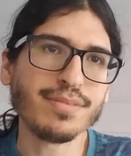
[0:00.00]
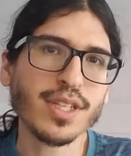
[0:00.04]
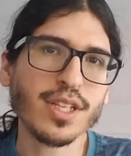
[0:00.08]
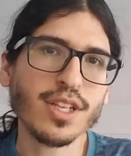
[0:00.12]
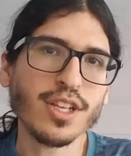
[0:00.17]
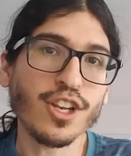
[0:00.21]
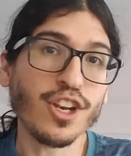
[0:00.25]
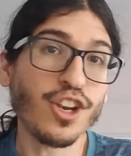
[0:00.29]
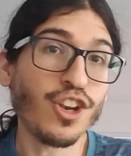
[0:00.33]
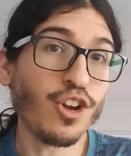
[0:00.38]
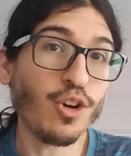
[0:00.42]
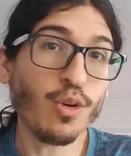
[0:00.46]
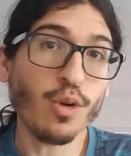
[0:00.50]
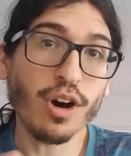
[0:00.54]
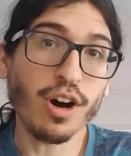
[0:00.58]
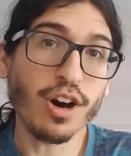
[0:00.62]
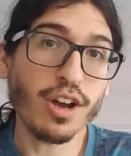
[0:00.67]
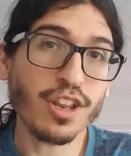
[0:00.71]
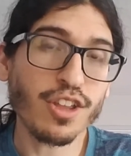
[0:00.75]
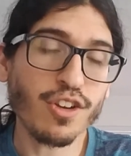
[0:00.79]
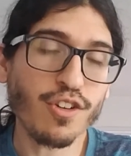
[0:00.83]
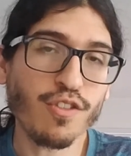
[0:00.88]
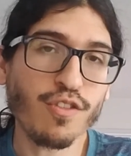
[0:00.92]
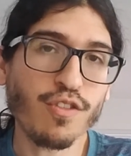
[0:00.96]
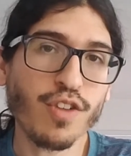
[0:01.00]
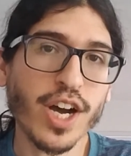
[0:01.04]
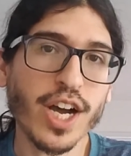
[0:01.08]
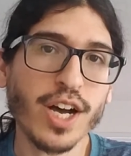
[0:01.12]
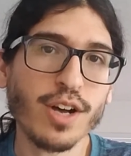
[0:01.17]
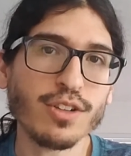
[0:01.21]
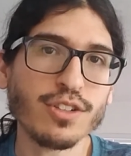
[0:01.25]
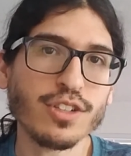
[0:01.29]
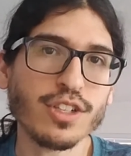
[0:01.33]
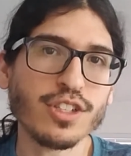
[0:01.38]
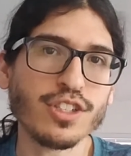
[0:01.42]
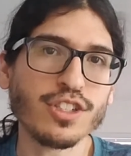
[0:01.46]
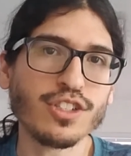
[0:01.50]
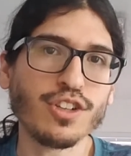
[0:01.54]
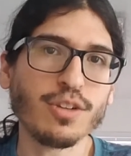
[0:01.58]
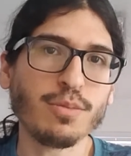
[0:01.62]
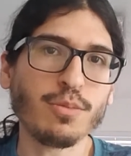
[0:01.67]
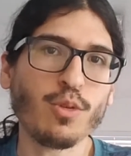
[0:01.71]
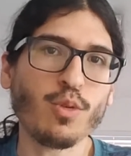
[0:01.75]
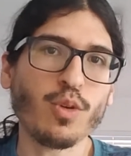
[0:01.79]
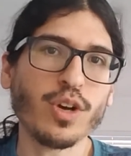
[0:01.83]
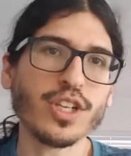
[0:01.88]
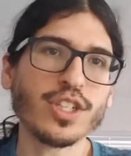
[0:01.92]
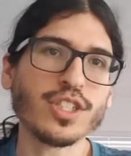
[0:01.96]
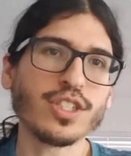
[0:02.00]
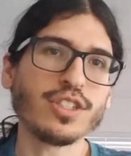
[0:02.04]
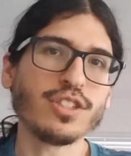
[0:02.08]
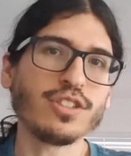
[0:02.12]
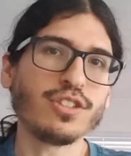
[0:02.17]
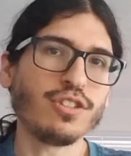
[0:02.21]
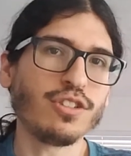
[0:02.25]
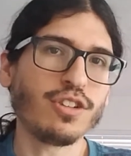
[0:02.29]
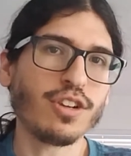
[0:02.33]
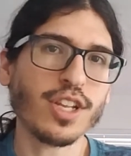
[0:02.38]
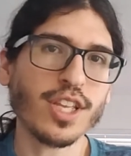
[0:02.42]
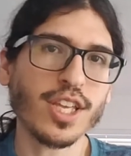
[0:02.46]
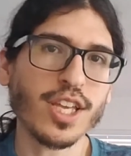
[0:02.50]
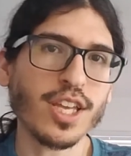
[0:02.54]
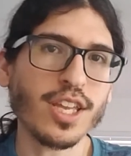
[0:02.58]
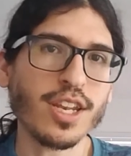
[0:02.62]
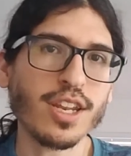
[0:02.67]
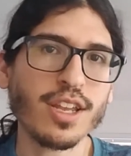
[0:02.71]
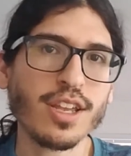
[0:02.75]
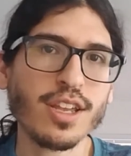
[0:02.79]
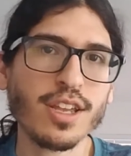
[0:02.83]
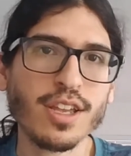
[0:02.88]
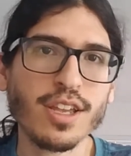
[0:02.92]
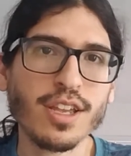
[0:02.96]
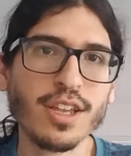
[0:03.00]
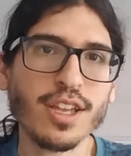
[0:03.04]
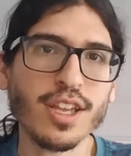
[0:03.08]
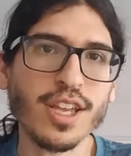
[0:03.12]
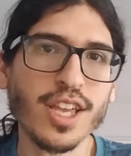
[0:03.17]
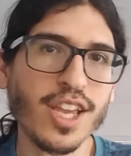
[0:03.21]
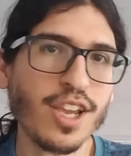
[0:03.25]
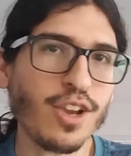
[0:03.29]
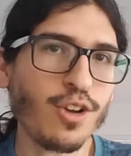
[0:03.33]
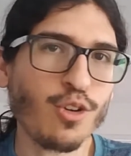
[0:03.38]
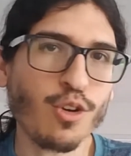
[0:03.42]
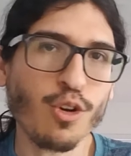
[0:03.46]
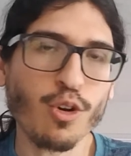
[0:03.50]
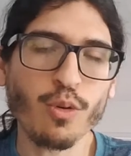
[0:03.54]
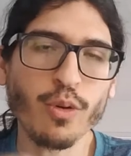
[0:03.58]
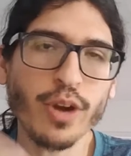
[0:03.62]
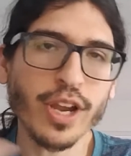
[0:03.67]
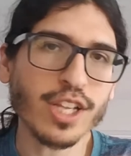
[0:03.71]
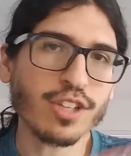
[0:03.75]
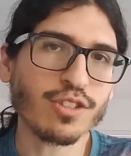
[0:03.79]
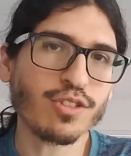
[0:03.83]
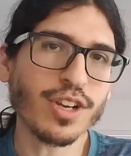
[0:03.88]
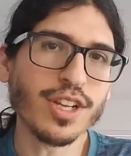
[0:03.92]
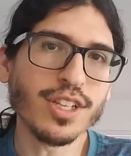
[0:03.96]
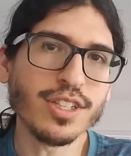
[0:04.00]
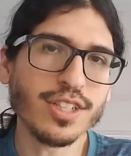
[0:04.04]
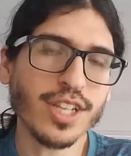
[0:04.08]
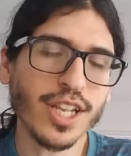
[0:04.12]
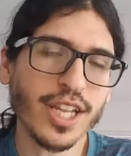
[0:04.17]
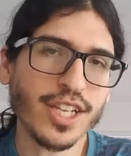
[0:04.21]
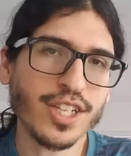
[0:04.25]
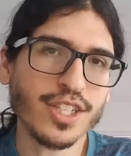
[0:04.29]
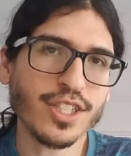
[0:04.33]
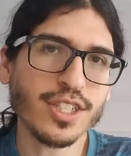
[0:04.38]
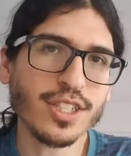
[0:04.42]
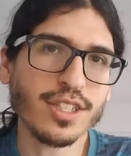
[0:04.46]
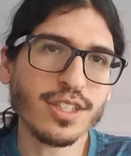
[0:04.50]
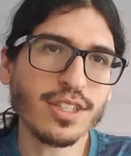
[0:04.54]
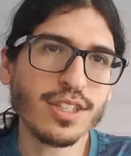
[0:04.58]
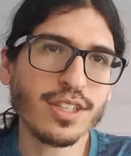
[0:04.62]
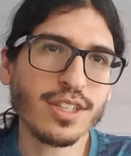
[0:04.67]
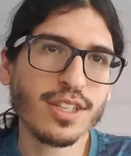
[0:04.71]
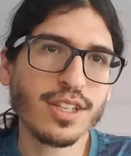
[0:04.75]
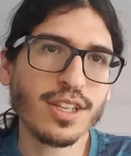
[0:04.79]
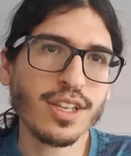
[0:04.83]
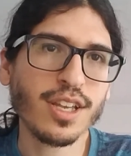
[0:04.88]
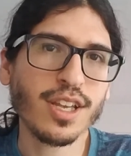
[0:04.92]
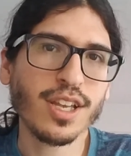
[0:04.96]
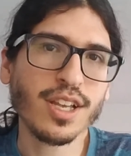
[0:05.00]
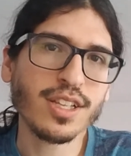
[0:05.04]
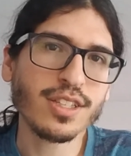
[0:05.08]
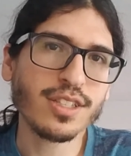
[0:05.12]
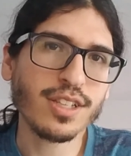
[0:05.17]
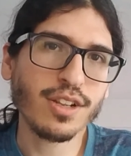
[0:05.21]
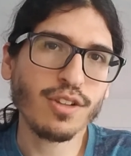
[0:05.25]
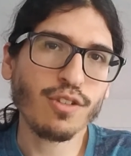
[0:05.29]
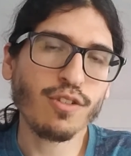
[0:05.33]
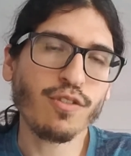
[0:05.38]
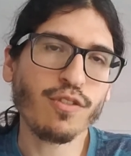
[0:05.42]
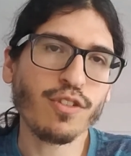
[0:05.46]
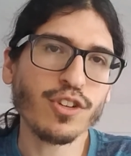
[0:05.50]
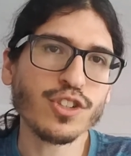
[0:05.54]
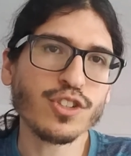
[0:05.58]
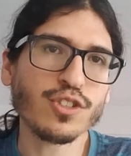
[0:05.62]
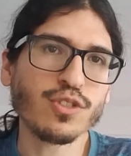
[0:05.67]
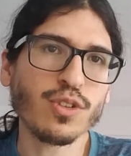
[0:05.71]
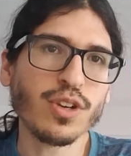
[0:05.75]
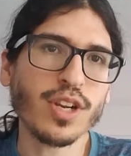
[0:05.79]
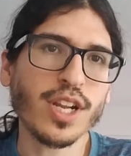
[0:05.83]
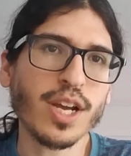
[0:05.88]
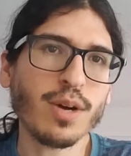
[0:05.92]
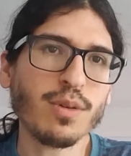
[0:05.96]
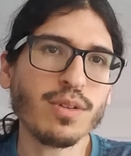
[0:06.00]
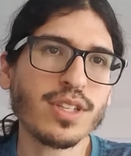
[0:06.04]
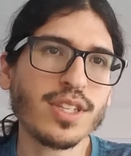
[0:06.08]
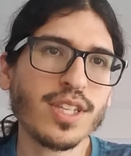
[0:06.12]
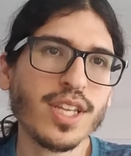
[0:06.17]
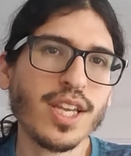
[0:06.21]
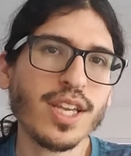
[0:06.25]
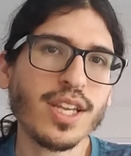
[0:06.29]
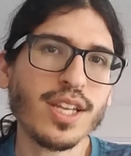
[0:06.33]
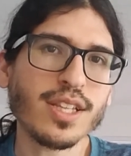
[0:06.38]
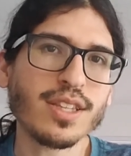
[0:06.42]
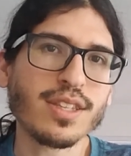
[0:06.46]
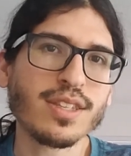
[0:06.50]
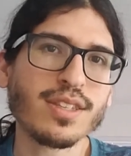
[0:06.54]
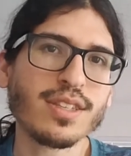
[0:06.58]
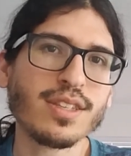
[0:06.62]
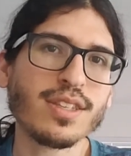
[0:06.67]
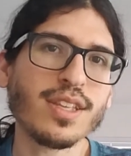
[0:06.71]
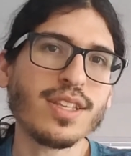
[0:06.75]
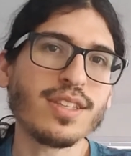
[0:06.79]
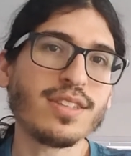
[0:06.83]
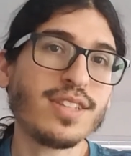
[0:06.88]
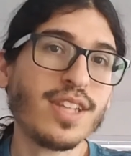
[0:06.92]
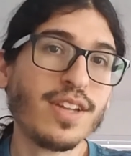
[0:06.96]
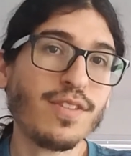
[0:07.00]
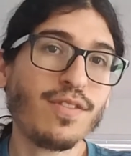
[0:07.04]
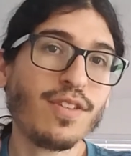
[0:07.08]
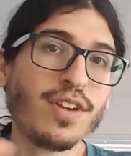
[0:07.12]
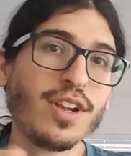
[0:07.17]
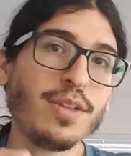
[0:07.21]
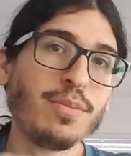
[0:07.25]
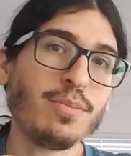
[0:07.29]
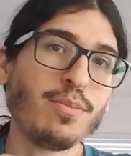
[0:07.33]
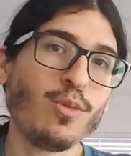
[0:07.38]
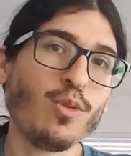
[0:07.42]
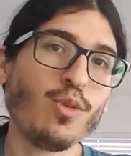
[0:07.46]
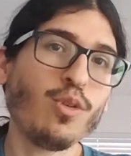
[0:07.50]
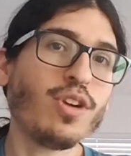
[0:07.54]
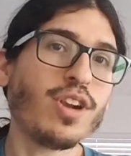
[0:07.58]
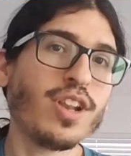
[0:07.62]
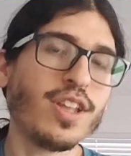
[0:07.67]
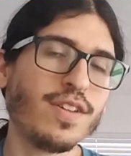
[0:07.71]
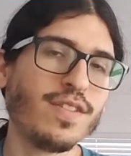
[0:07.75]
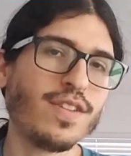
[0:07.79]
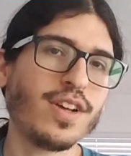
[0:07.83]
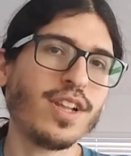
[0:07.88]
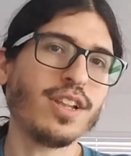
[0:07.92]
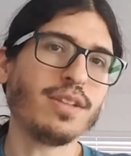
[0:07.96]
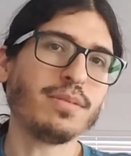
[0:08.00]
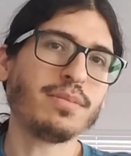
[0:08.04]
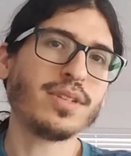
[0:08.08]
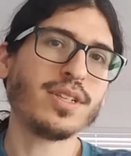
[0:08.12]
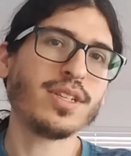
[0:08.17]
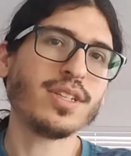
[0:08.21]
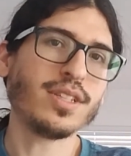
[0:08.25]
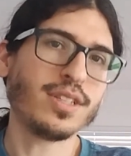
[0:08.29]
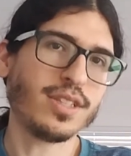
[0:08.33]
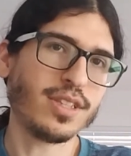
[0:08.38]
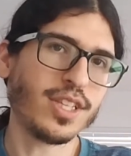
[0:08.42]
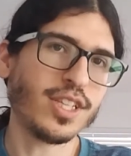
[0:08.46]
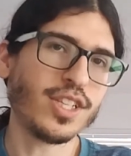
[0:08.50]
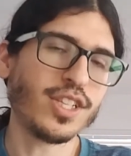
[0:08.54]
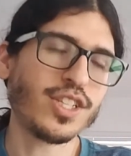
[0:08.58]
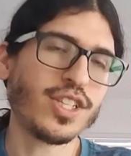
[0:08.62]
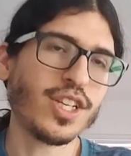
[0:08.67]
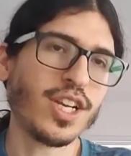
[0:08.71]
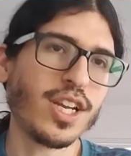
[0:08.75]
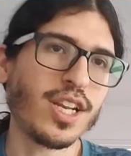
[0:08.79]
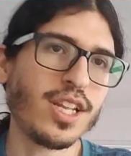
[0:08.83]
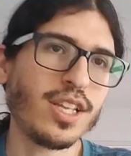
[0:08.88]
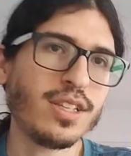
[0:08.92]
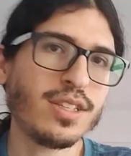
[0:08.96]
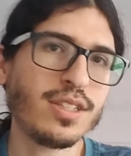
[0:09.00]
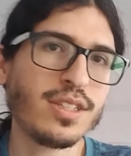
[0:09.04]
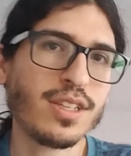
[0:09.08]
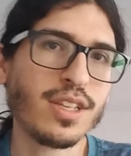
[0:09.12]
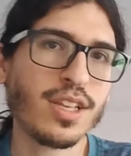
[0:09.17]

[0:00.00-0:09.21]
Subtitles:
no audio files on some questions. You're gonna get incorrect translations. It's a little frustrating. I would say it's definitely more developed than Chinese,